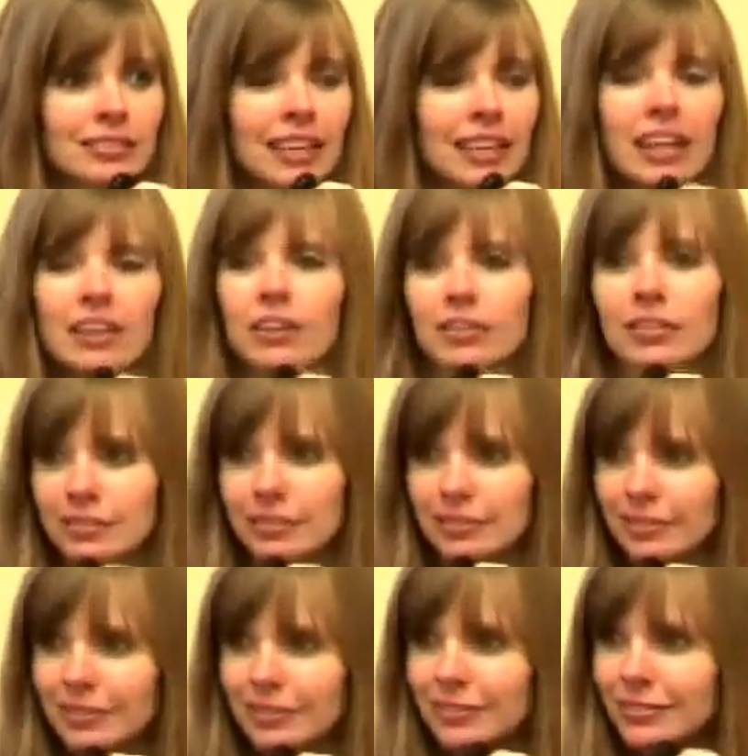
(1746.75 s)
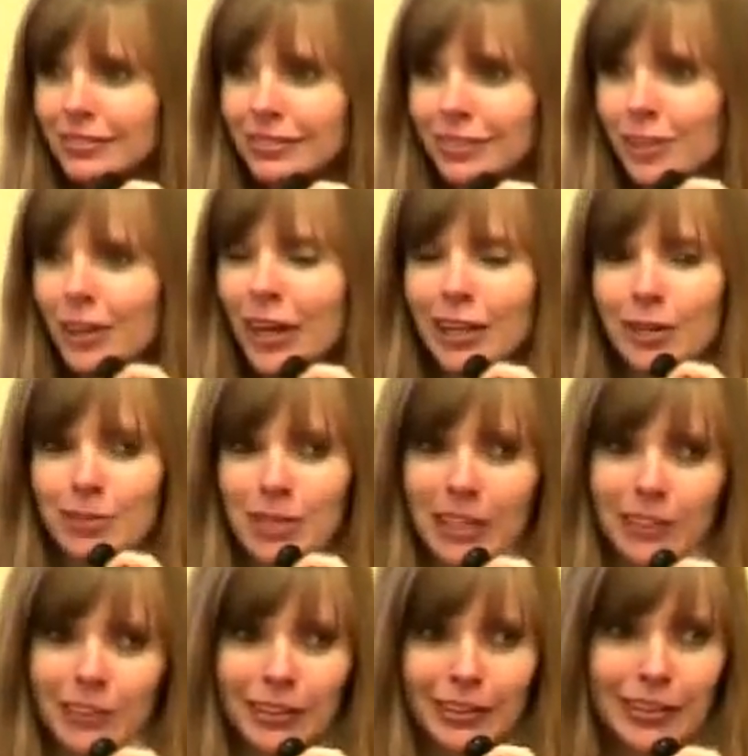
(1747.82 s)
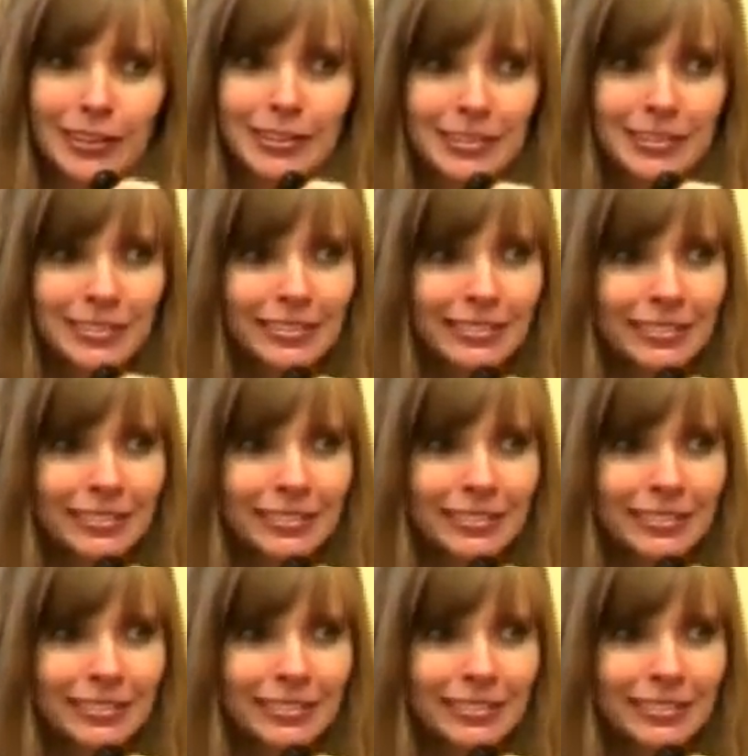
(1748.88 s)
Daniel, you got to come take a look at this.